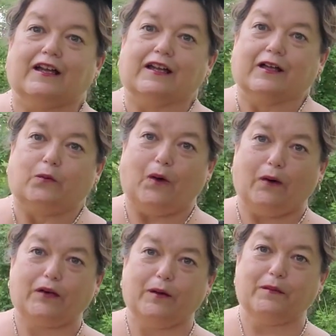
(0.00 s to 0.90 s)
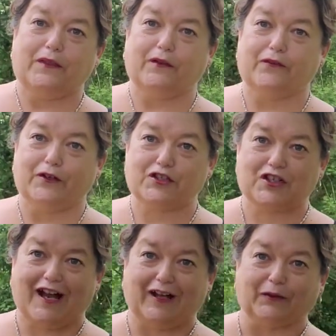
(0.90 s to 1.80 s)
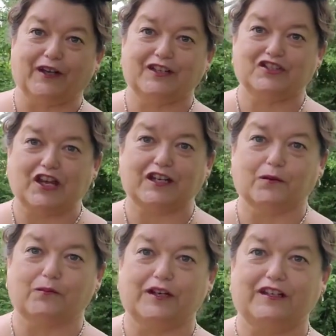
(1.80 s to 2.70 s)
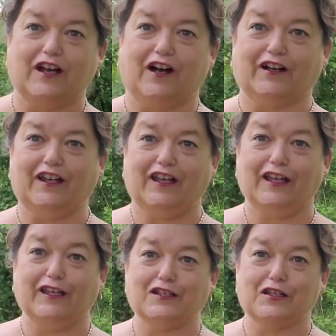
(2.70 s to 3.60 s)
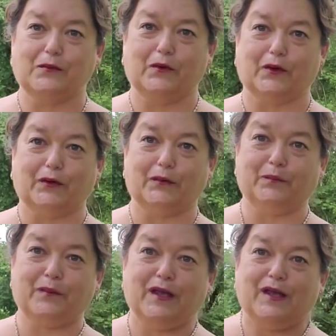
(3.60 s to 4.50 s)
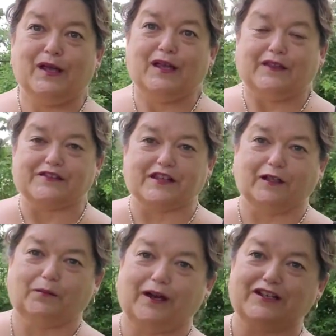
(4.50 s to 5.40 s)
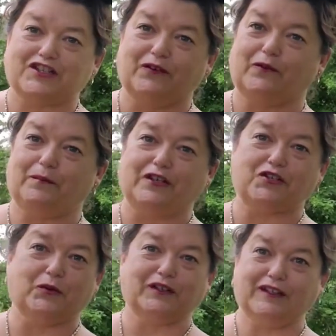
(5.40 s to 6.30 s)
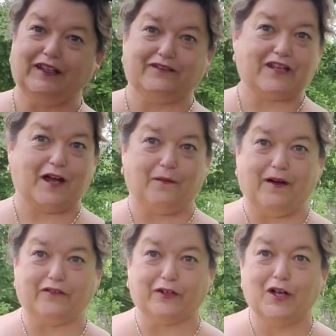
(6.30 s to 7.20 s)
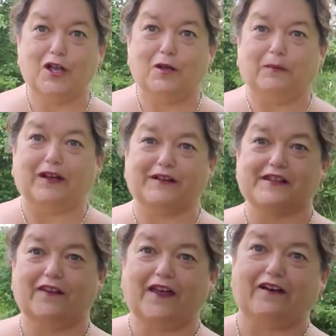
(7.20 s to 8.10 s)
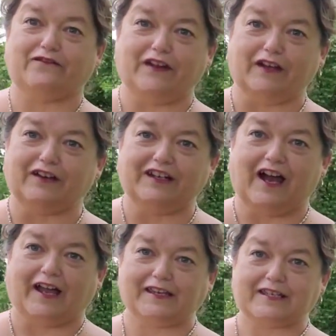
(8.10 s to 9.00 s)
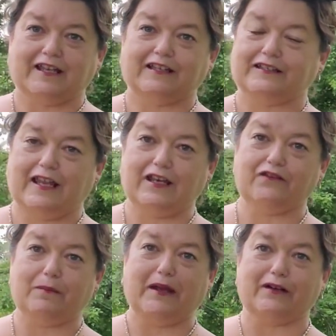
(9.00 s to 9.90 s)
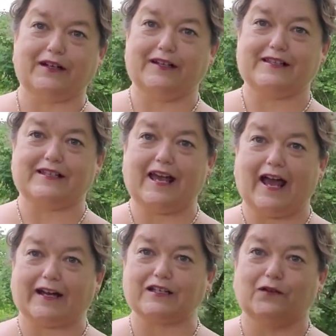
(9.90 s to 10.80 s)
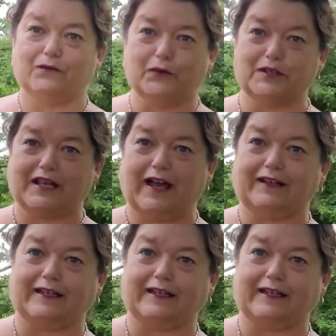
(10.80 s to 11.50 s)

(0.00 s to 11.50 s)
welcomed their first child, Jacob Reed Young, into the world. The celebration would be short-lived, however, because on that very night, Native Americans attacked Fort Tackett.